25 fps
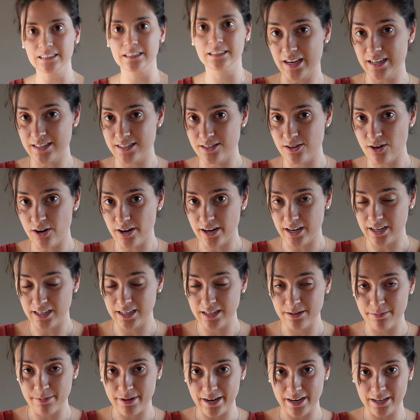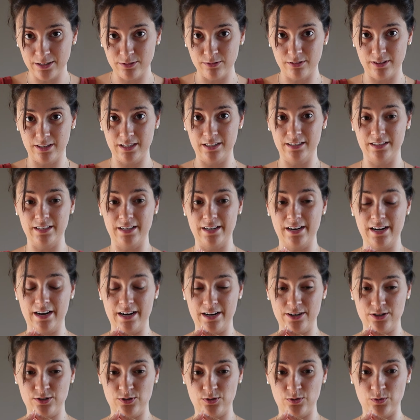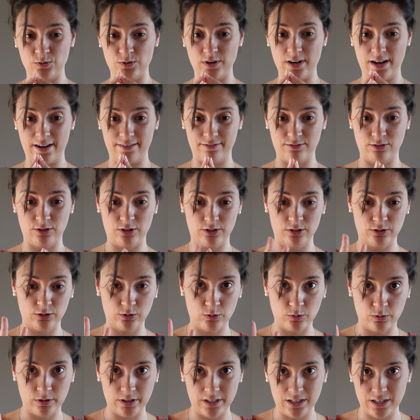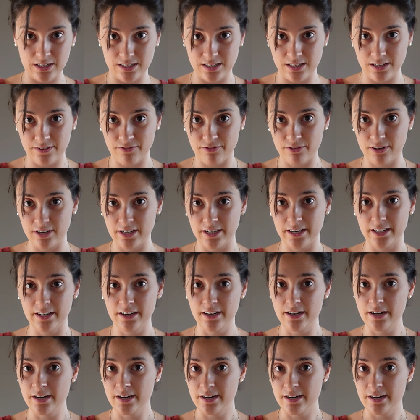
It's not ugly, but I do think that I should have done 2 things differently.